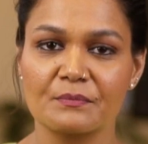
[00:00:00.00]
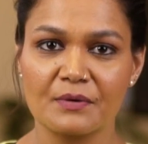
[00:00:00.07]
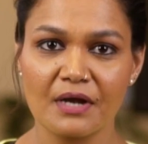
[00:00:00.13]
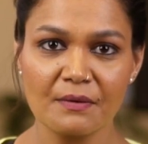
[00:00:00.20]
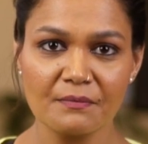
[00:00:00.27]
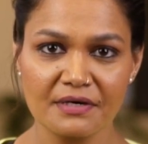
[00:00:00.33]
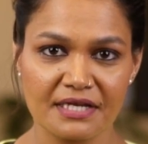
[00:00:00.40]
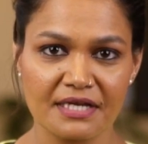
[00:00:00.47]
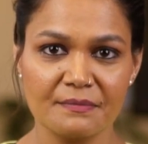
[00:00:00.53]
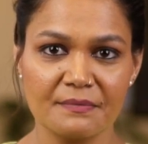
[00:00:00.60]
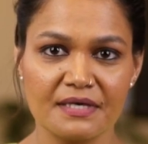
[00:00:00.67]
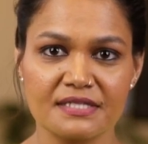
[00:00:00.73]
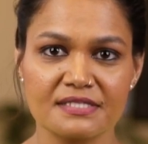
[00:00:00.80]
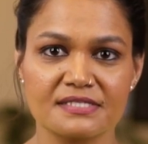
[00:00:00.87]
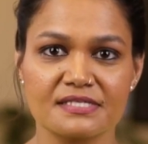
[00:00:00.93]
Brahmari
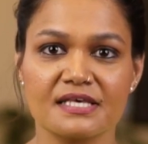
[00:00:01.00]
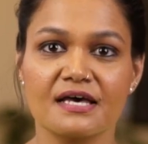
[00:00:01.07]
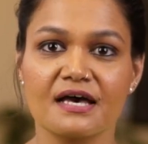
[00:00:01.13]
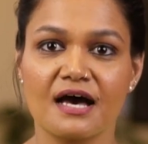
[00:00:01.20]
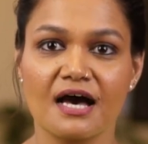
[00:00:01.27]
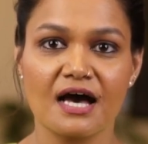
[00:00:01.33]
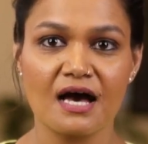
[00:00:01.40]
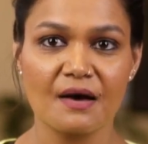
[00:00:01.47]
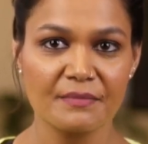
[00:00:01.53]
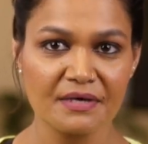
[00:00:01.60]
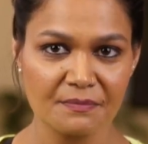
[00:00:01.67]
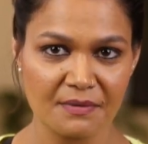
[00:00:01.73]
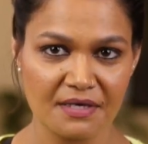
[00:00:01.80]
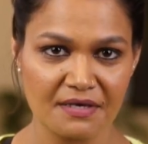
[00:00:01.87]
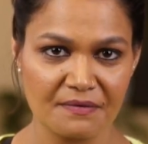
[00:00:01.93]
means a
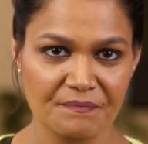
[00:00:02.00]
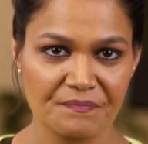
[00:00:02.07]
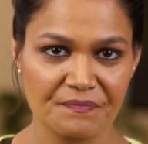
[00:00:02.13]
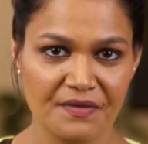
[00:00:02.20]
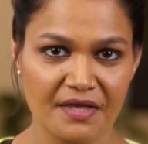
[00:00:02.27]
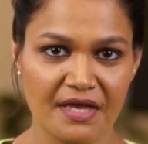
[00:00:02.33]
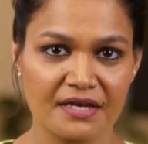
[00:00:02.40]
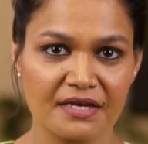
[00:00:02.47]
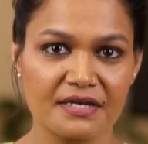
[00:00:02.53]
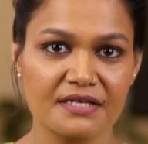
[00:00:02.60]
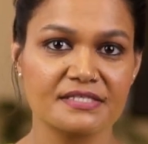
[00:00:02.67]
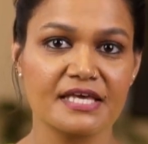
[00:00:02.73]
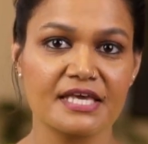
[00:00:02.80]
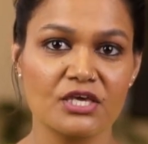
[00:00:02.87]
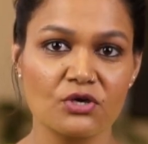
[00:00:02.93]
humming bee and it
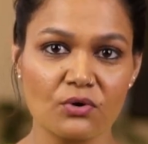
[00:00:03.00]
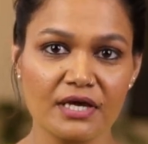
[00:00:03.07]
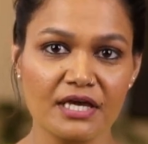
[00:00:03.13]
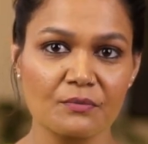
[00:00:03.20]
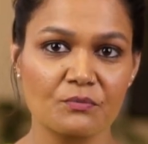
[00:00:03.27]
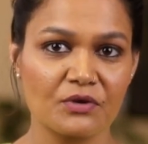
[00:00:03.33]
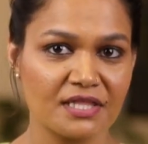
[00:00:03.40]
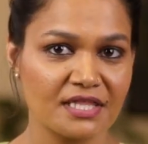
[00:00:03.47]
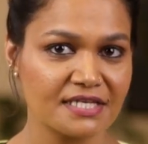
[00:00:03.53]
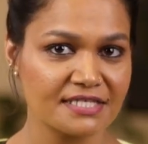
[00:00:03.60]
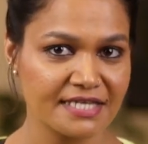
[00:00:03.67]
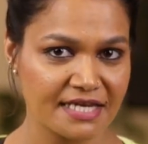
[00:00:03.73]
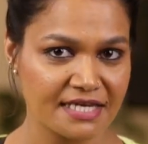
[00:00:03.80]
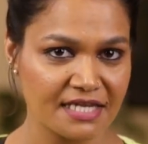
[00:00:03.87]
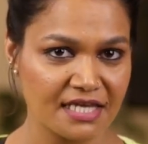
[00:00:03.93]
is a yogic breathing
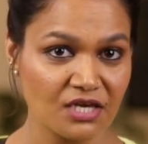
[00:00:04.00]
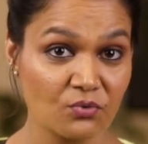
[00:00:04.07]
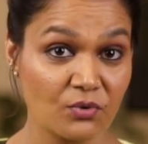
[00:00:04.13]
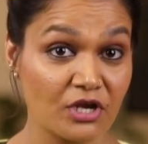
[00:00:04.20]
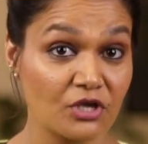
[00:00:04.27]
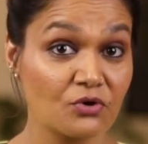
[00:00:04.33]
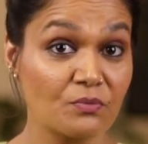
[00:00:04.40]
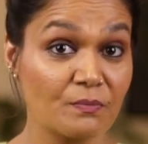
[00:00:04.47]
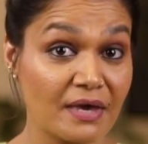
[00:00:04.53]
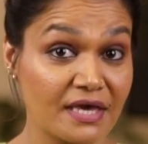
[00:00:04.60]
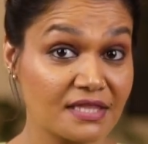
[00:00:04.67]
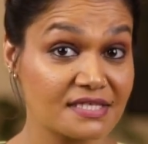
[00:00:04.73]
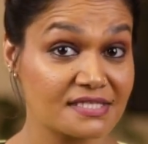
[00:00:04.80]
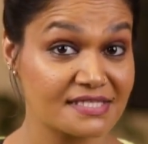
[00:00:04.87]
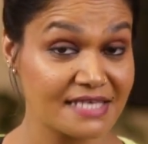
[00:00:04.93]
technique where you
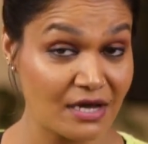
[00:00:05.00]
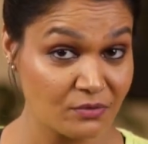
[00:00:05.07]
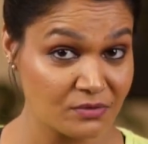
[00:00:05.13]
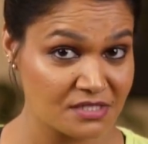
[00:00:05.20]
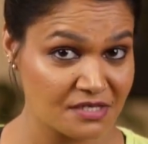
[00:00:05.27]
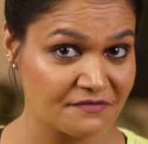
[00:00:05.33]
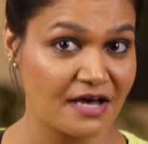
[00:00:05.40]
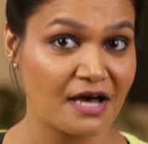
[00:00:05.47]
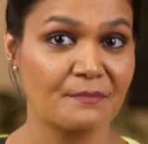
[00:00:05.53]
make the sounds of a